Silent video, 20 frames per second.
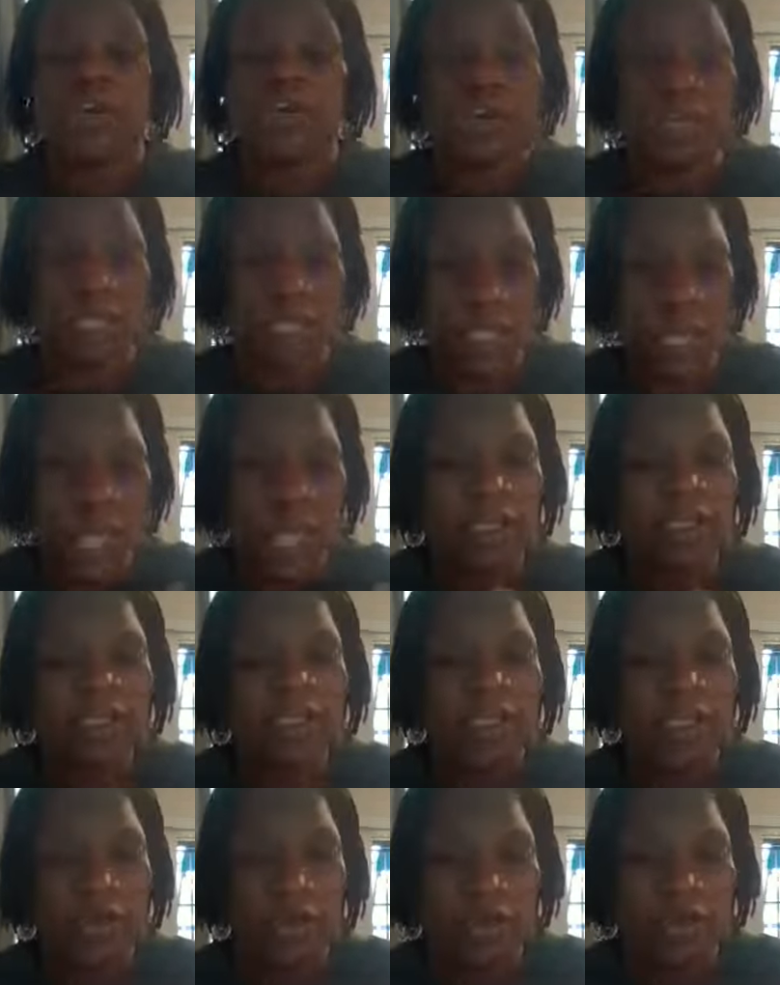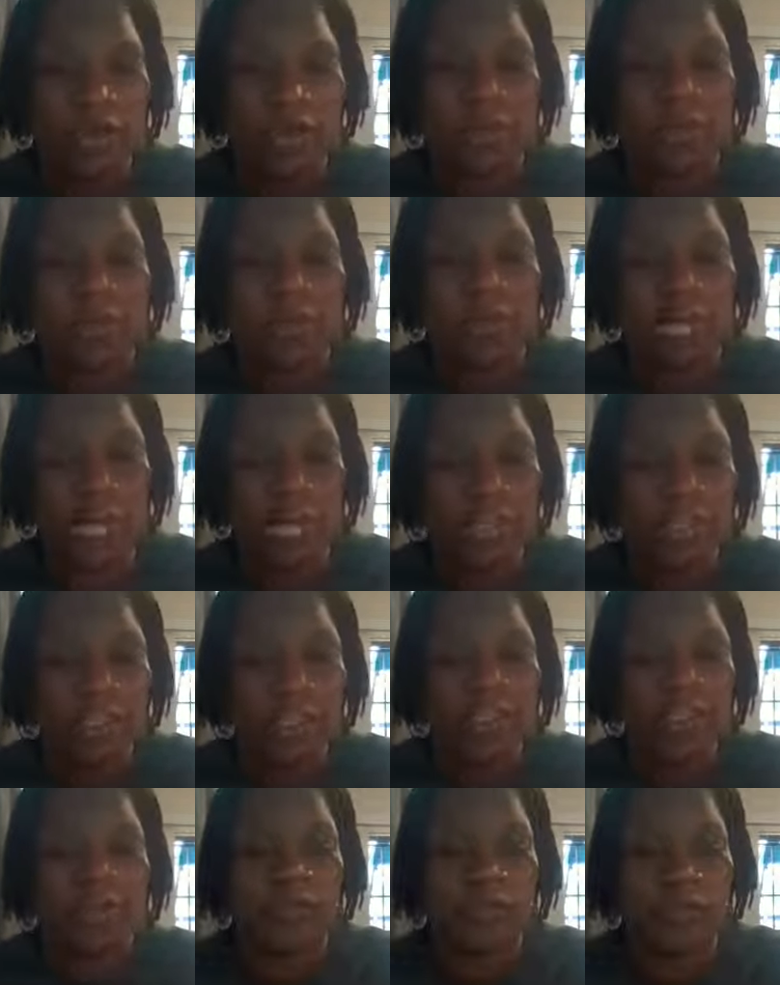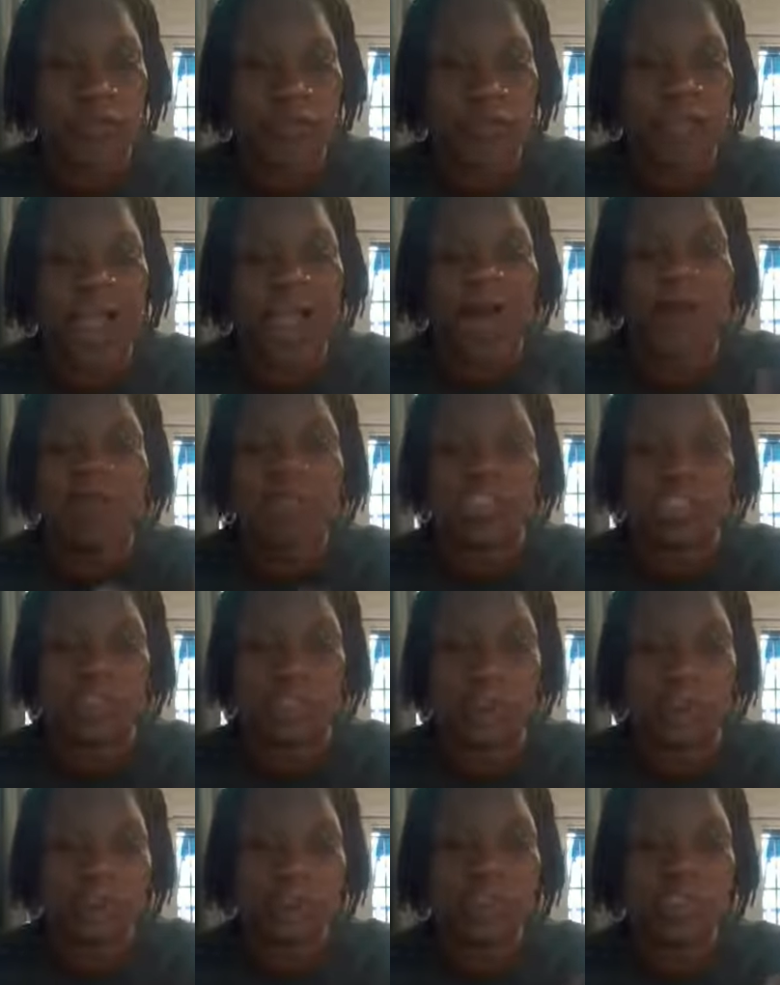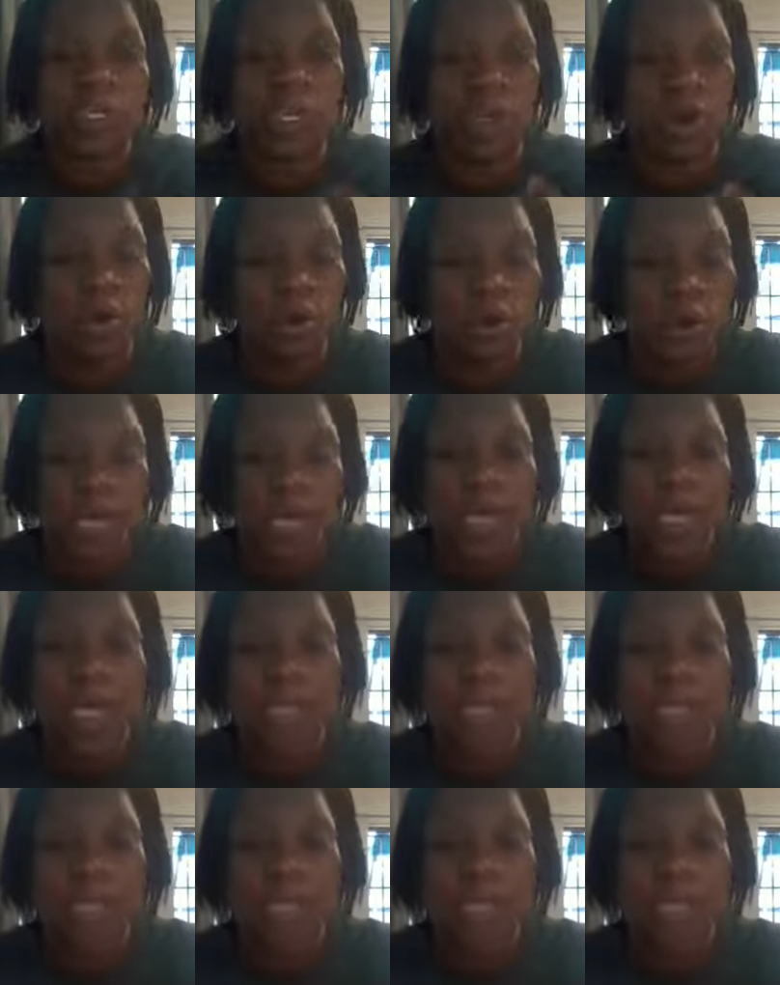you can kind of, you know, give them an idea of um, how it's supposed to go.